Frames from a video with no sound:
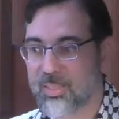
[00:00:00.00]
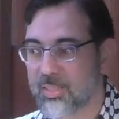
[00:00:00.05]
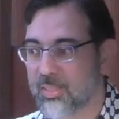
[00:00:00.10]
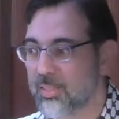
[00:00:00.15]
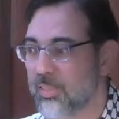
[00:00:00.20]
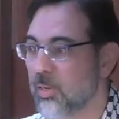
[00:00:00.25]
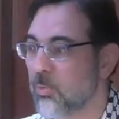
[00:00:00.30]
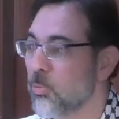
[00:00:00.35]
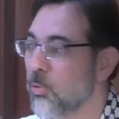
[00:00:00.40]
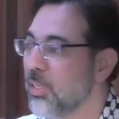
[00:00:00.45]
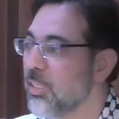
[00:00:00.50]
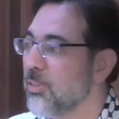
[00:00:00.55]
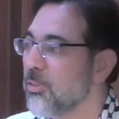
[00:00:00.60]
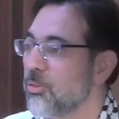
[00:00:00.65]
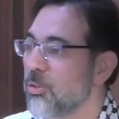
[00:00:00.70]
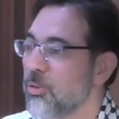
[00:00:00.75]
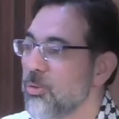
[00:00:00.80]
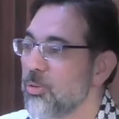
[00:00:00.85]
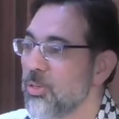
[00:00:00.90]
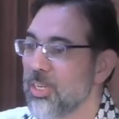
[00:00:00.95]
They're willing
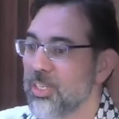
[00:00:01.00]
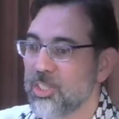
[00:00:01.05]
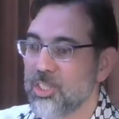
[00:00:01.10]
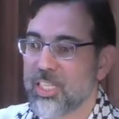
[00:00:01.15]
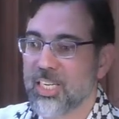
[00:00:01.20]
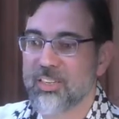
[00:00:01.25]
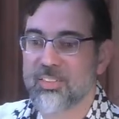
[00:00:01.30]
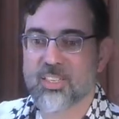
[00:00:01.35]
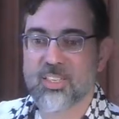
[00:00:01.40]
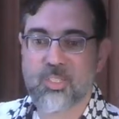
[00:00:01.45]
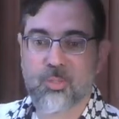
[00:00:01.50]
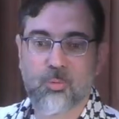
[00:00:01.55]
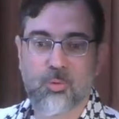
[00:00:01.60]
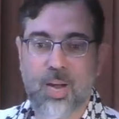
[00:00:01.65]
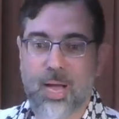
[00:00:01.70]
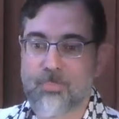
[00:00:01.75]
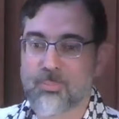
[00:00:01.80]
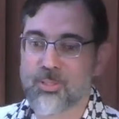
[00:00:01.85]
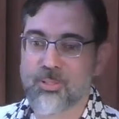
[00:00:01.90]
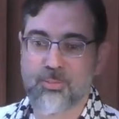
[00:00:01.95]
to share the
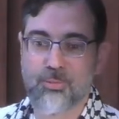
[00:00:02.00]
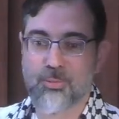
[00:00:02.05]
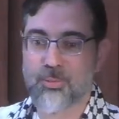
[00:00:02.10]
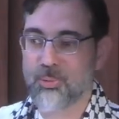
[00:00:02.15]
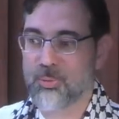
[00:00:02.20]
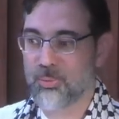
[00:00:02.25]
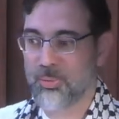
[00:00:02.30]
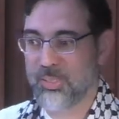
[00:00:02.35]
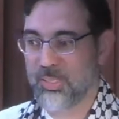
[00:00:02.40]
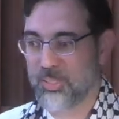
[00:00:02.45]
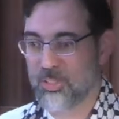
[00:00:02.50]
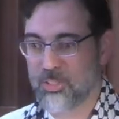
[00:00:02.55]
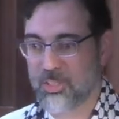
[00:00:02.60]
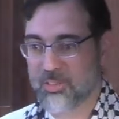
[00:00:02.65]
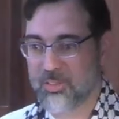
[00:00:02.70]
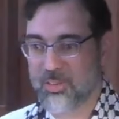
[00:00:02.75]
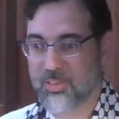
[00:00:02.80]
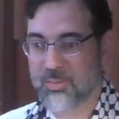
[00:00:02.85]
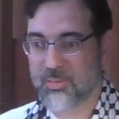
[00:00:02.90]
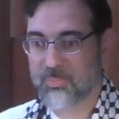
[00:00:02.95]
scraps of food with each
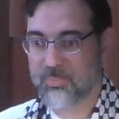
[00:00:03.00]
other.